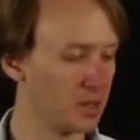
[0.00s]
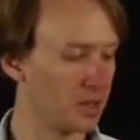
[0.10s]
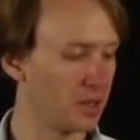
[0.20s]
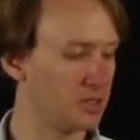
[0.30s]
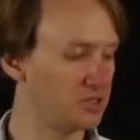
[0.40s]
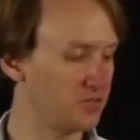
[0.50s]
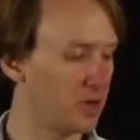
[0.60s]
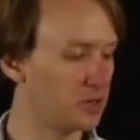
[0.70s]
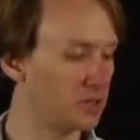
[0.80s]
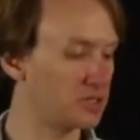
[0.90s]
and it's
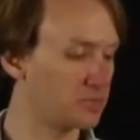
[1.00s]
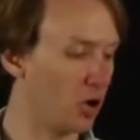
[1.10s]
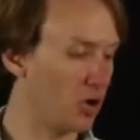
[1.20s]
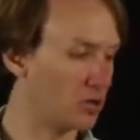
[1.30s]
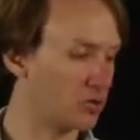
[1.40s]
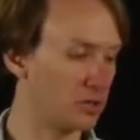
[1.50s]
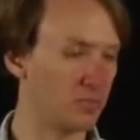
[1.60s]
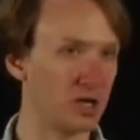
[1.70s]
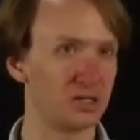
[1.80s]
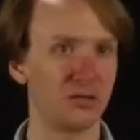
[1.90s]
finally smaller than
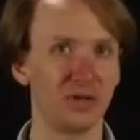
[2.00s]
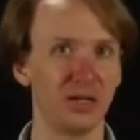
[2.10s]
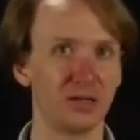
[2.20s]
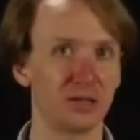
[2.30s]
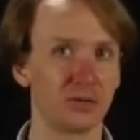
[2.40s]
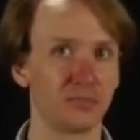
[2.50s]
my dividend.